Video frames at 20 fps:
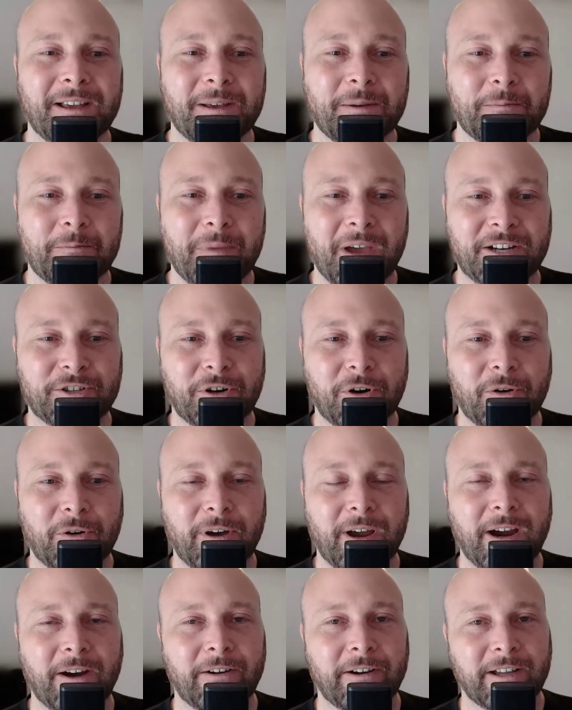metro
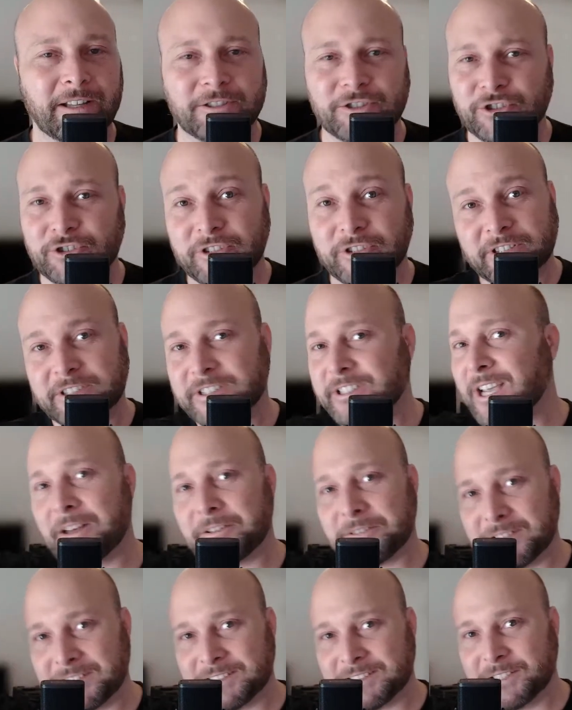area. It's just south
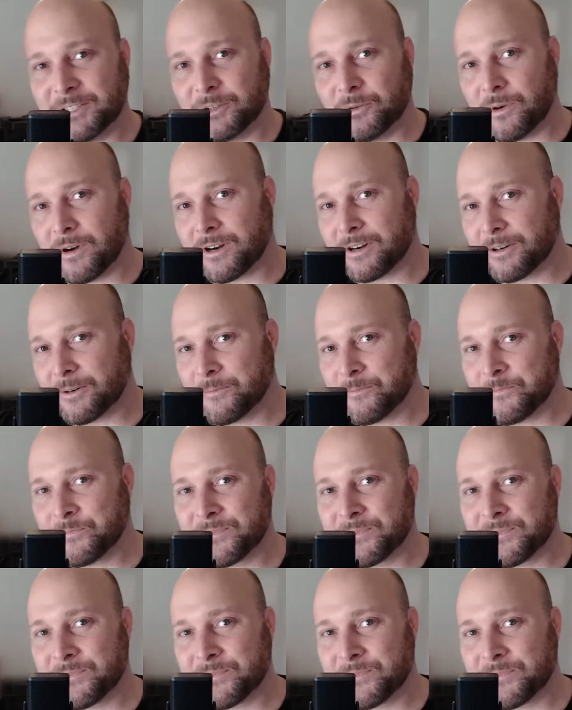of Stillwater.